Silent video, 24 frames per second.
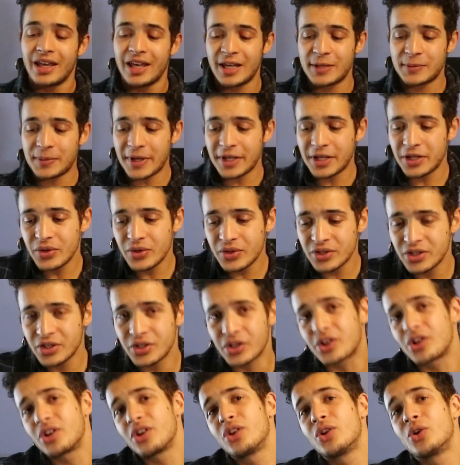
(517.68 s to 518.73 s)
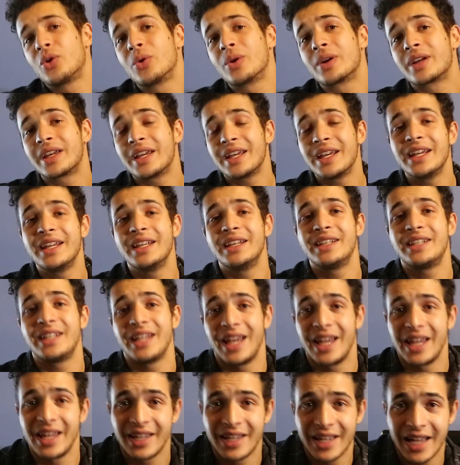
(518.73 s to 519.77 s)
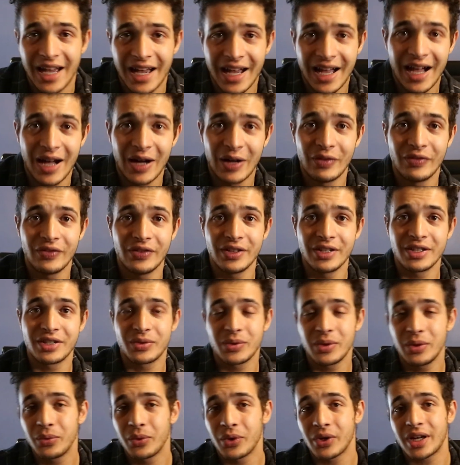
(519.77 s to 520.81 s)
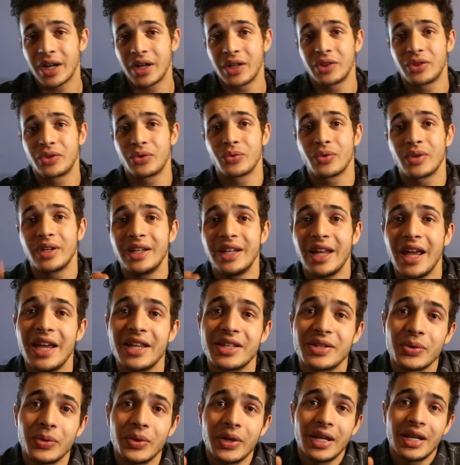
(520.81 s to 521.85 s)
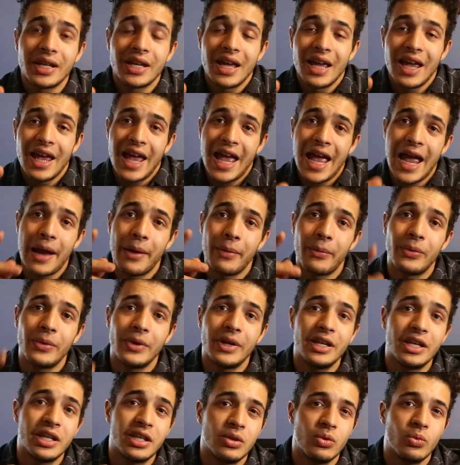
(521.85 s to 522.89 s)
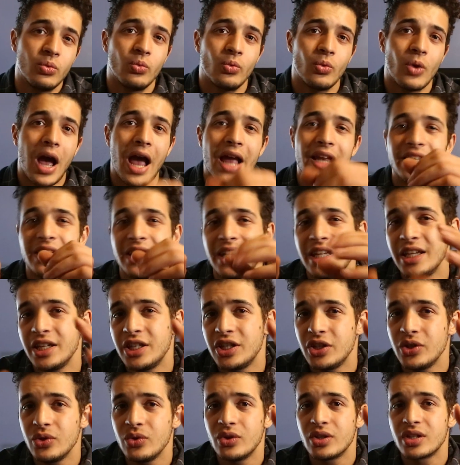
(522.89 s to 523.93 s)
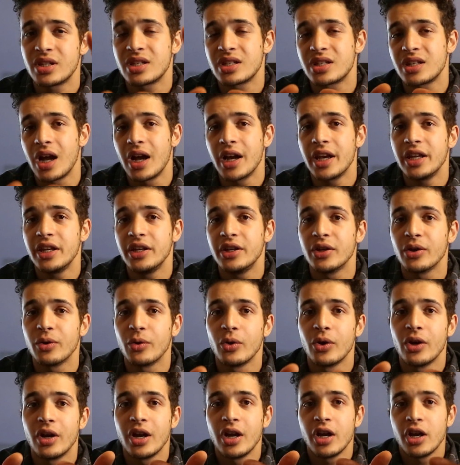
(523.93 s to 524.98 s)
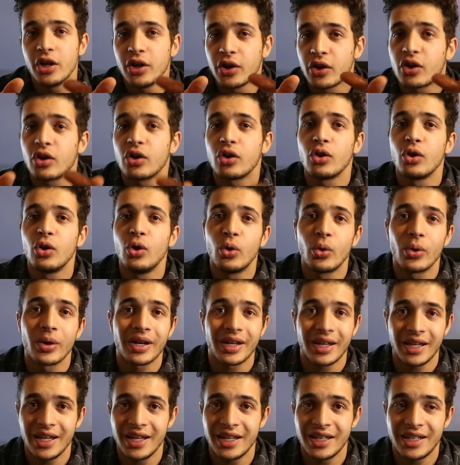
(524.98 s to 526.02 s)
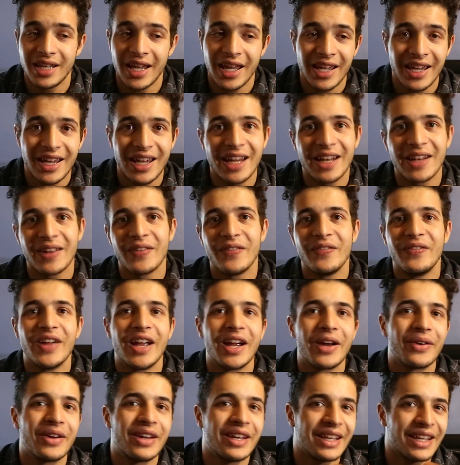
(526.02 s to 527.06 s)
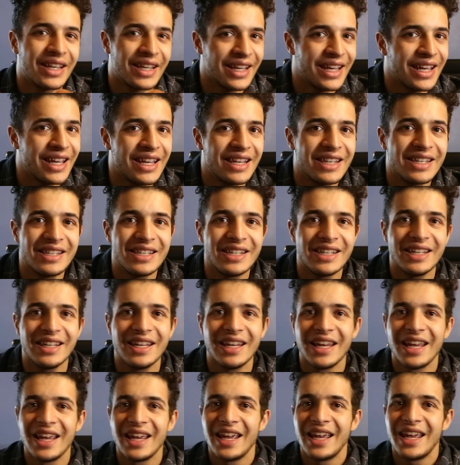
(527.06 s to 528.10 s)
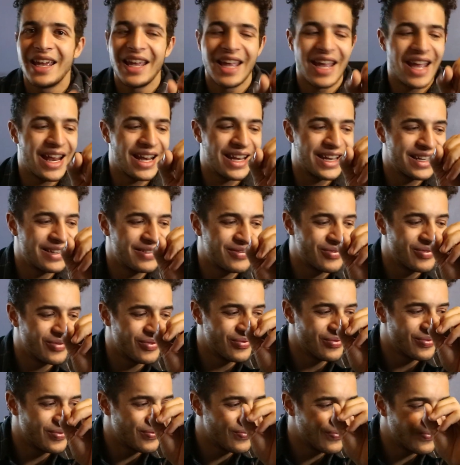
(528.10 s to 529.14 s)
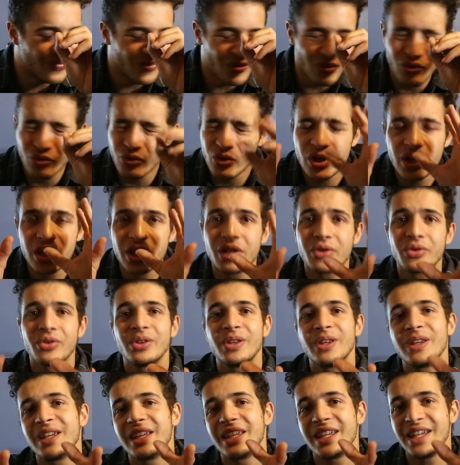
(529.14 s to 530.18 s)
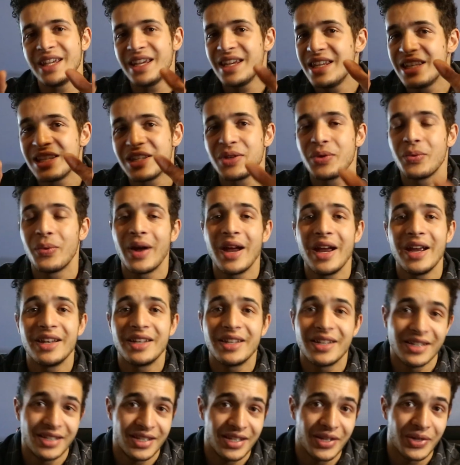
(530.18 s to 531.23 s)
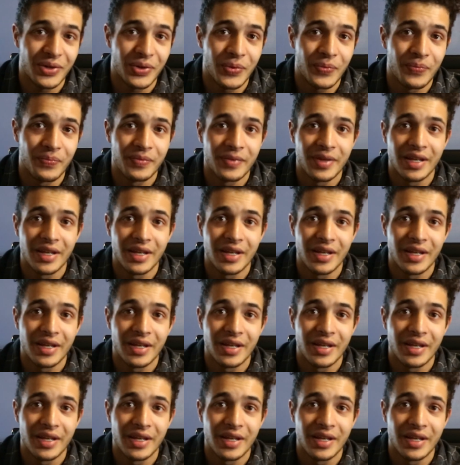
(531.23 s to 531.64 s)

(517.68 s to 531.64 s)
Is by using your caloric intake, alphas. We work out 3 days a week, and I teach you to study your caloric intake in a very easy and really, really easy way to do.